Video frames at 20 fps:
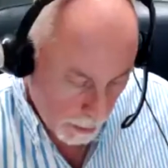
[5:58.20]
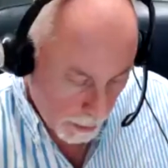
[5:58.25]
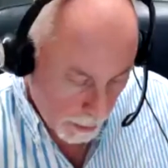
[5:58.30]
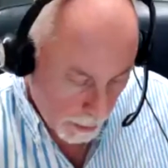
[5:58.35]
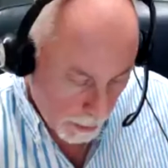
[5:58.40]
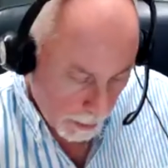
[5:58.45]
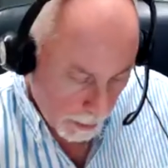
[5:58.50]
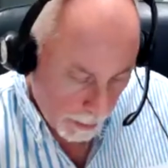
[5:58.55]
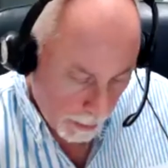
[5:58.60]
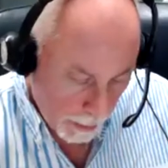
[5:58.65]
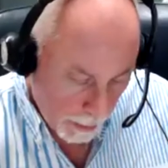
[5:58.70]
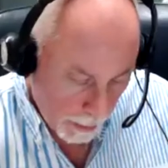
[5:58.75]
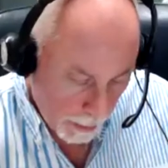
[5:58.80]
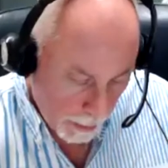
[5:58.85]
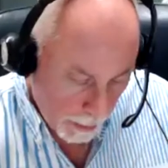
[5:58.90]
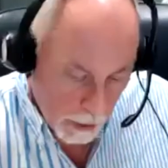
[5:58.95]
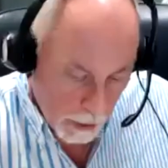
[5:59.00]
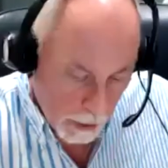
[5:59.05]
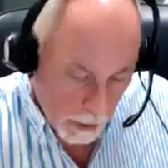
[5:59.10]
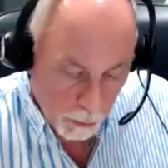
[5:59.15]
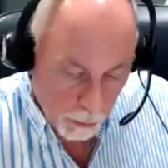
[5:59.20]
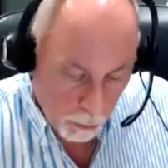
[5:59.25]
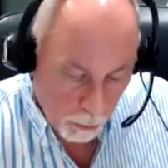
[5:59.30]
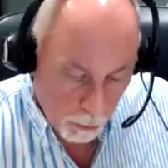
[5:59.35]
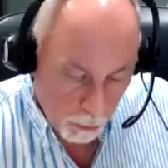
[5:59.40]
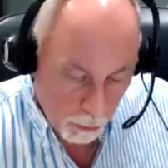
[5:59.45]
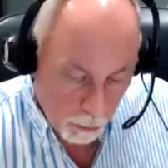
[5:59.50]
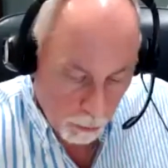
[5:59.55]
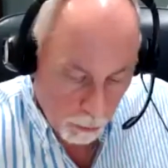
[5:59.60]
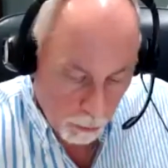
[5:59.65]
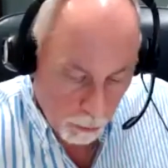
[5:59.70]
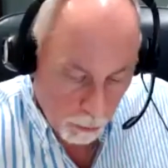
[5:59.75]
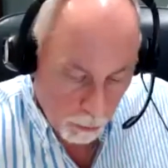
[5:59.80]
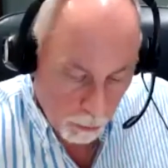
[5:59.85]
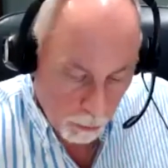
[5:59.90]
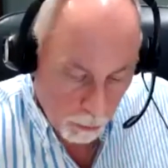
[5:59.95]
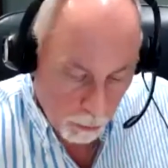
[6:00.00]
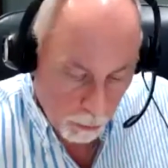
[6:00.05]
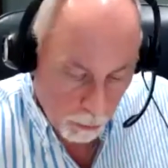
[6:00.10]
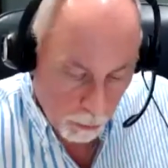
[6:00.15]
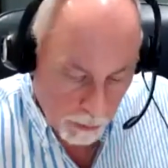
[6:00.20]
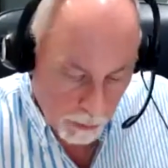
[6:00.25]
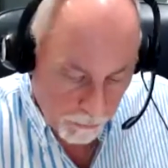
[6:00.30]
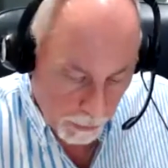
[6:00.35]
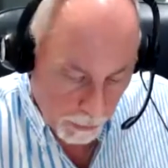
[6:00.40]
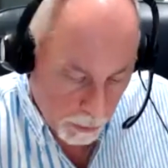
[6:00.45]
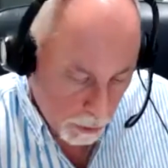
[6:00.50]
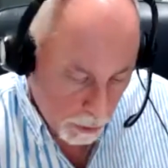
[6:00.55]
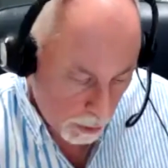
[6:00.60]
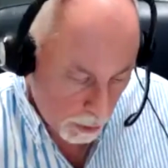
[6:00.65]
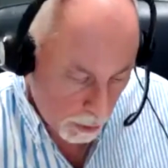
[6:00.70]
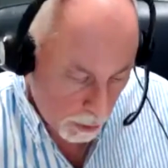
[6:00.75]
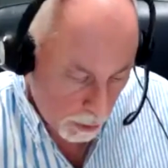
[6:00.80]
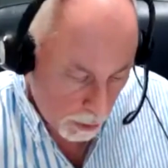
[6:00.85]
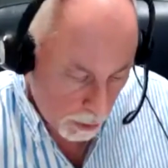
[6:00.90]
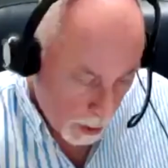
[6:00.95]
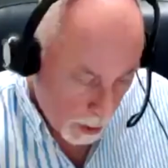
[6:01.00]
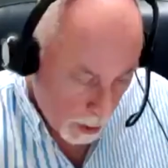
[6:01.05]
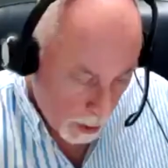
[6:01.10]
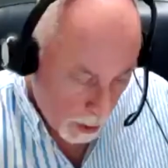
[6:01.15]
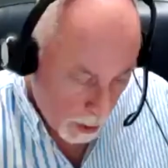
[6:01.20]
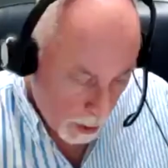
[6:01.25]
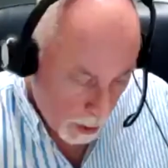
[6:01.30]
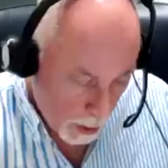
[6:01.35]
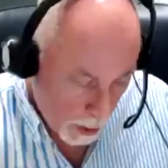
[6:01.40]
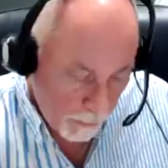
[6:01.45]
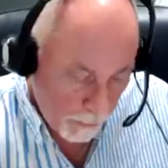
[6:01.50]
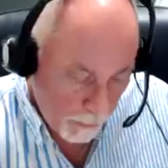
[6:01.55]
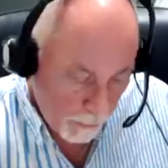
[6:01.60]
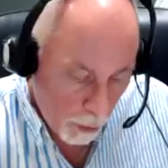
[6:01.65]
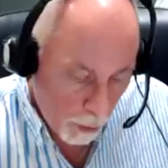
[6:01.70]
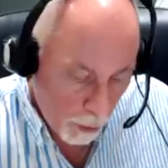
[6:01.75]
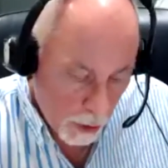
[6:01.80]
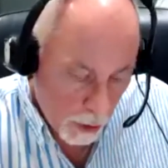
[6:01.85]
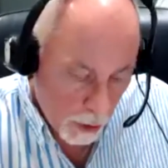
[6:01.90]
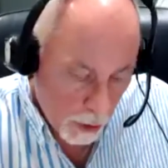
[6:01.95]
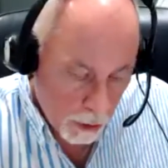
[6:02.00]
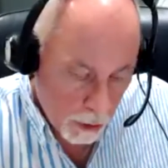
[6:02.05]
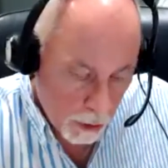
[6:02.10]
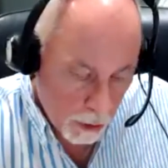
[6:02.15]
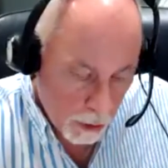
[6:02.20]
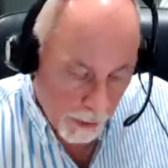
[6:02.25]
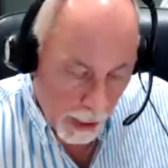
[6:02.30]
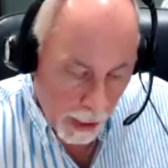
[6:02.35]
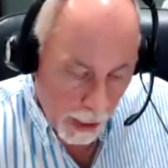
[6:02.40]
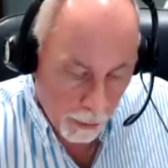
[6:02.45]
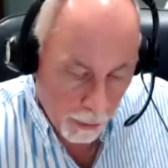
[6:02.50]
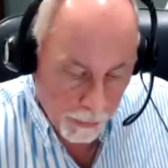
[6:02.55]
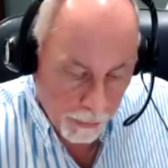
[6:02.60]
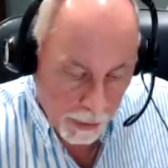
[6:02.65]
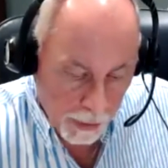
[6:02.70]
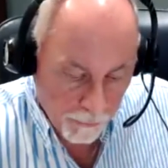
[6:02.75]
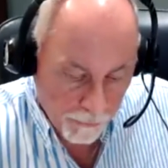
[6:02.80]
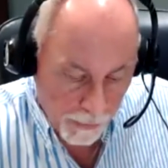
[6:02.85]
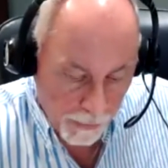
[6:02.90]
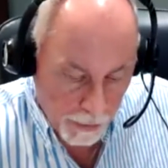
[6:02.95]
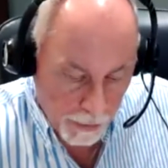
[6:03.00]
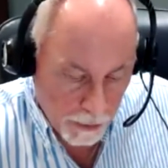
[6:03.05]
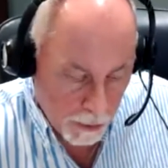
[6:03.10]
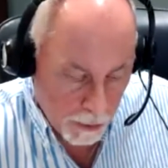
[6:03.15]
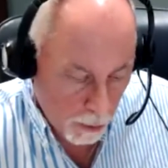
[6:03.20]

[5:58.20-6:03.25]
Um, the first lesson about the crucifixion of Jesus, we focused on how the events